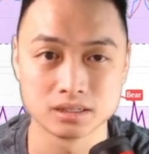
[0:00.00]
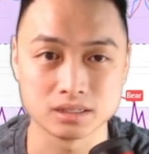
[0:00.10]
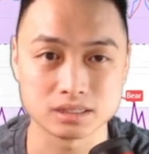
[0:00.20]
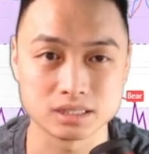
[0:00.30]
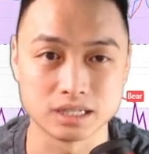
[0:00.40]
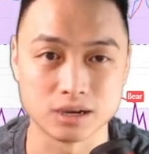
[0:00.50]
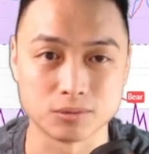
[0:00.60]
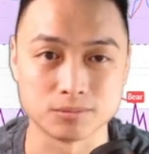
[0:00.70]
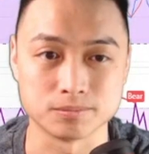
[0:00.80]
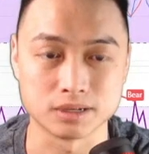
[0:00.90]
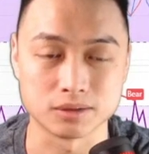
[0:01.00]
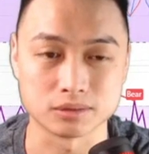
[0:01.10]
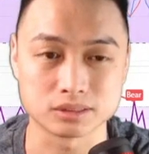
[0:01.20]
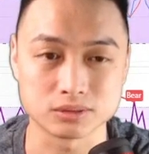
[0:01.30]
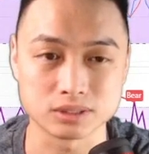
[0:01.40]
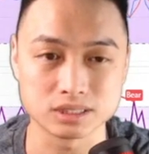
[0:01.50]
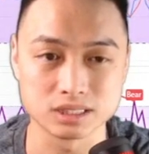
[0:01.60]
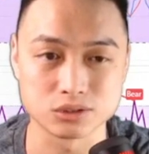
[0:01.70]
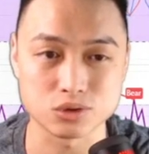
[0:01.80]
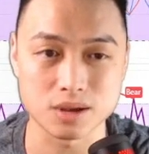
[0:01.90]
Let's see how so this
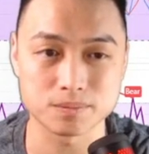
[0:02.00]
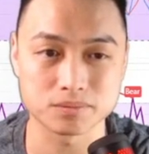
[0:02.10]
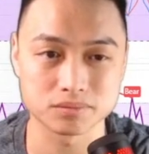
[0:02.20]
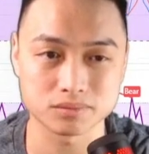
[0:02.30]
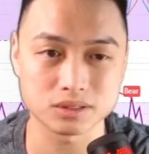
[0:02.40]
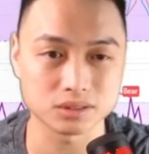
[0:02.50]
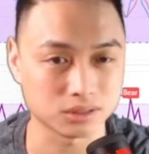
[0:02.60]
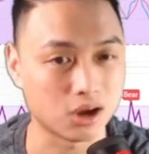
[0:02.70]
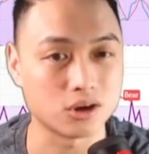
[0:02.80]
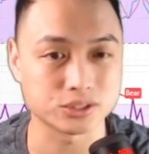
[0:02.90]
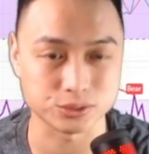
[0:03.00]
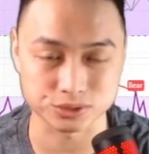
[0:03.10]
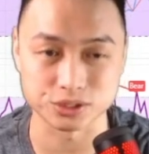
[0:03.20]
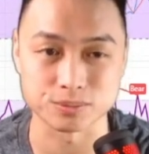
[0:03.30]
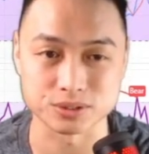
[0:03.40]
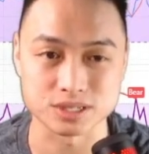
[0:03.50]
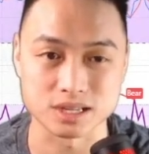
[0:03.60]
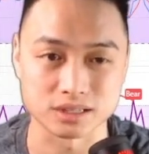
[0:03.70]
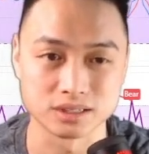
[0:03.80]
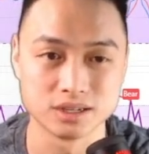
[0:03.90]
thing dropped also 30%